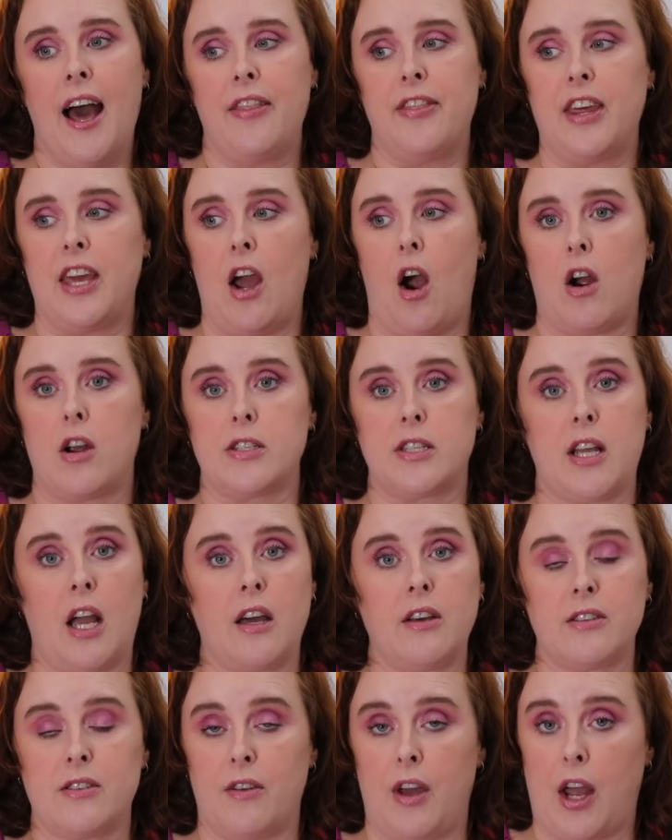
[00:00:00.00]
The art
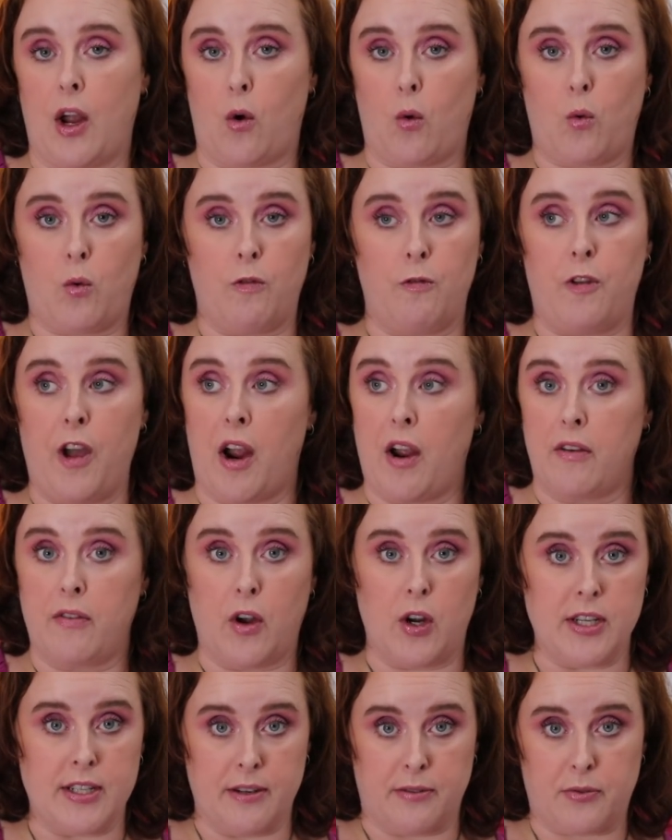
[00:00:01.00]
style is very,
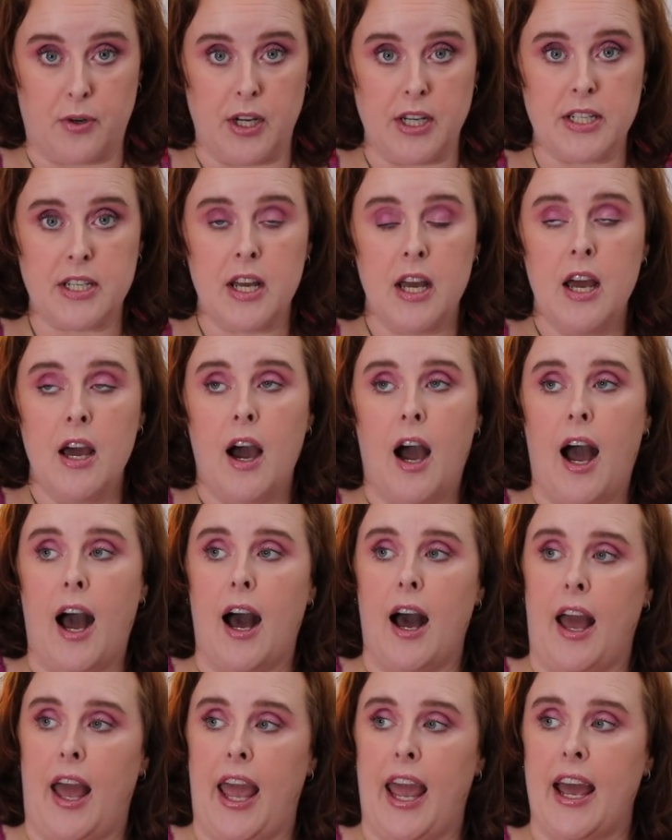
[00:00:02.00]
very different.
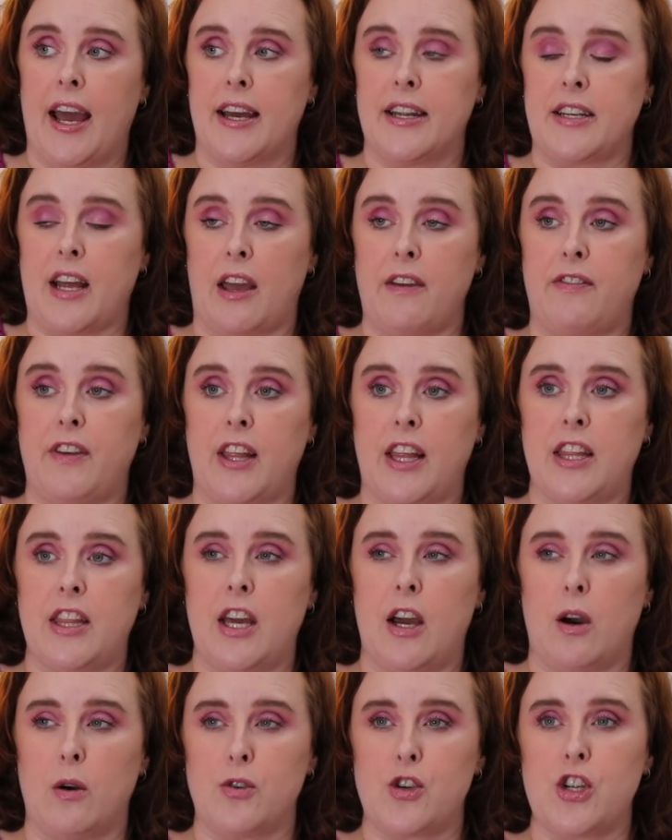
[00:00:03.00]
Uh, and I feel like
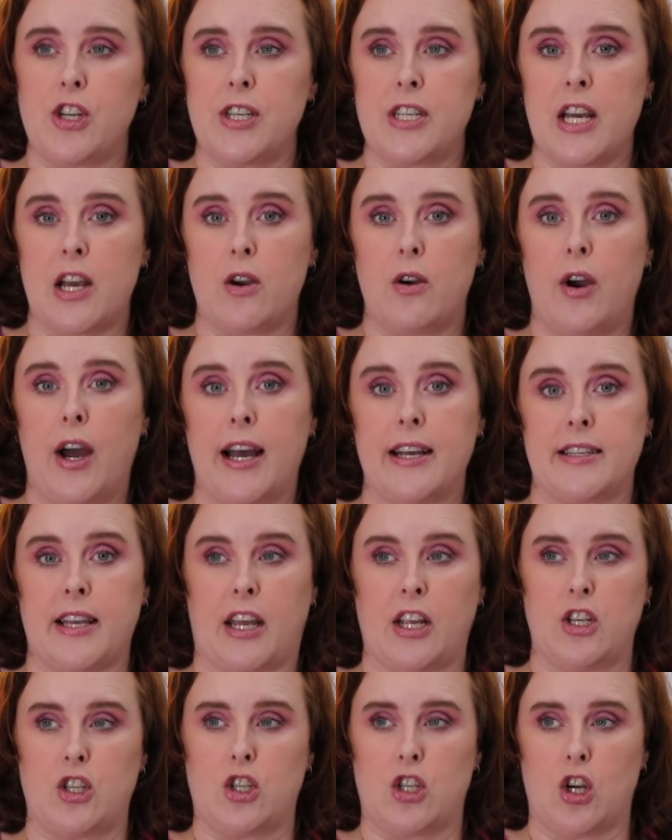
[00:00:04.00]
the Ocean Tarot has
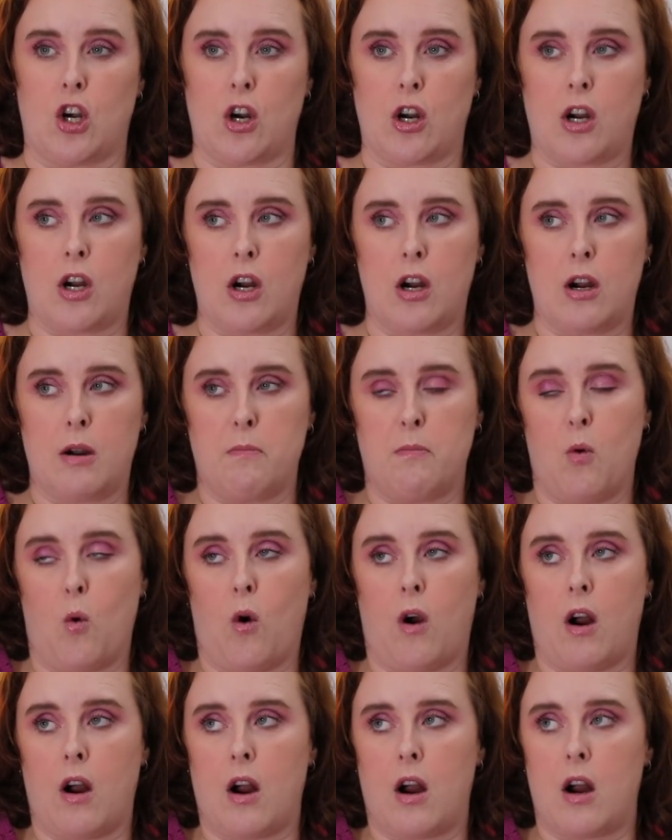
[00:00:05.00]
like a darker,
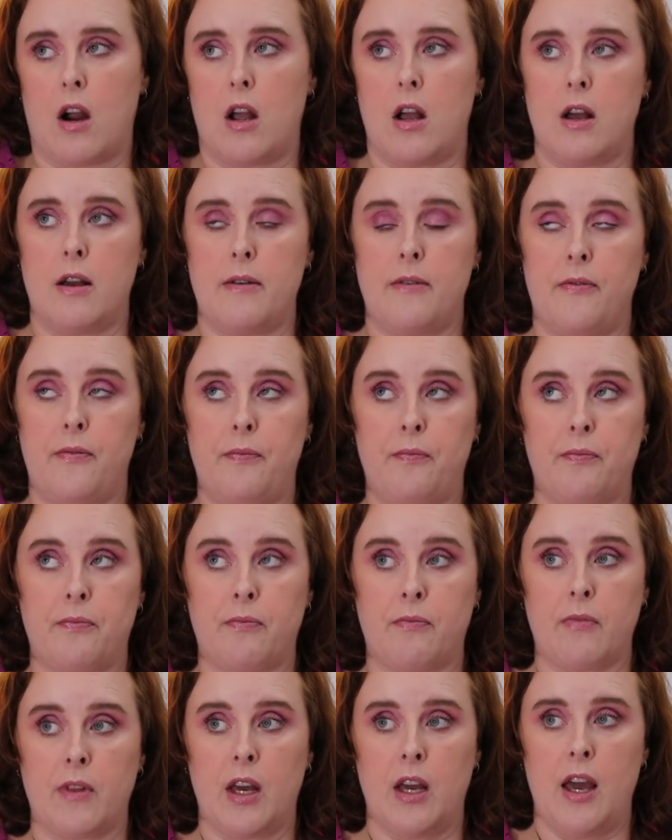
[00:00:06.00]
more
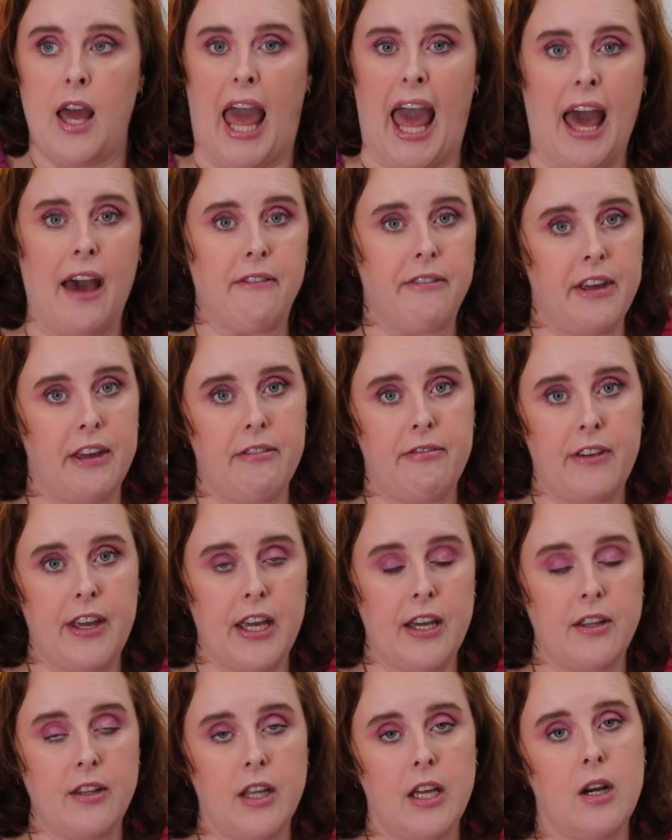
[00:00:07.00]
heavy
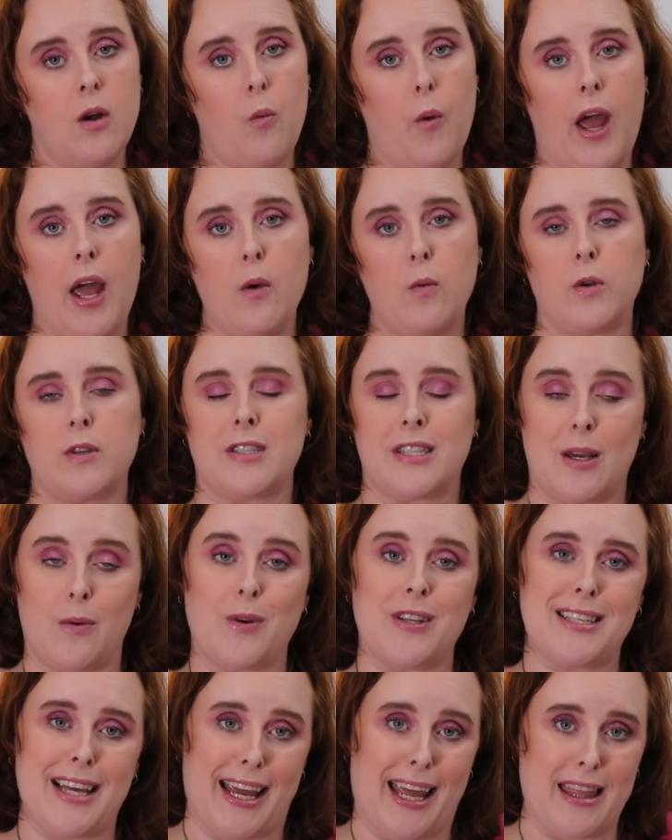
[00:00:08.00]
feel in a way. We'll see
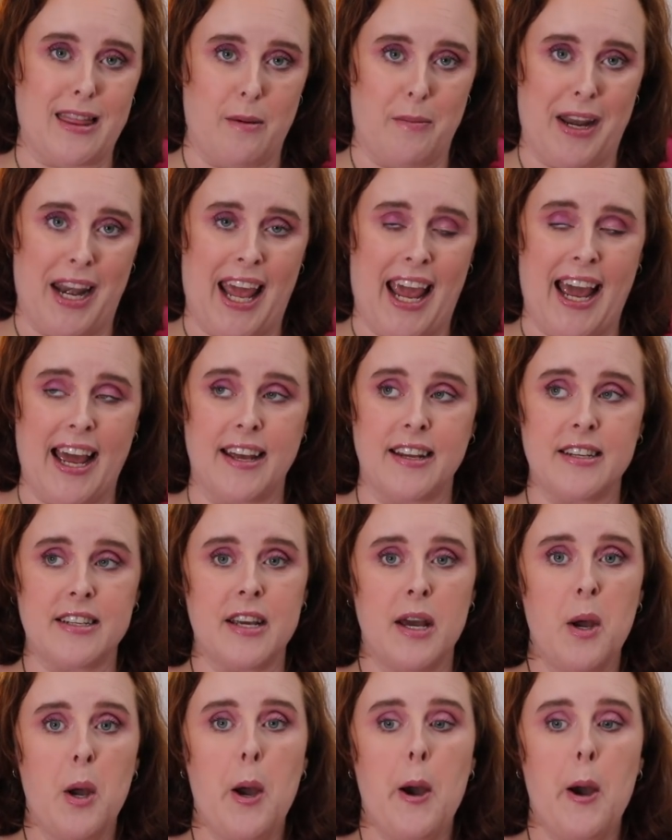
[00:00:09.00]
once I get them in hand.